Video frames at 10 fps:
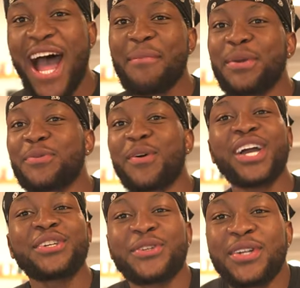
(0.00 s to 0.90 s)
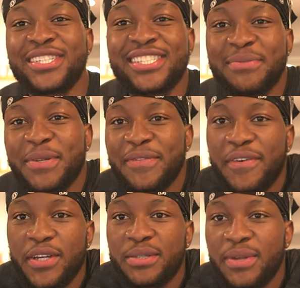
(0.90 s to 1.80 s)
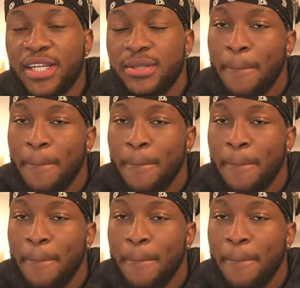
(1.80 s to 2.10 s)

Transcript: I mean, why should you listen to me in the first place?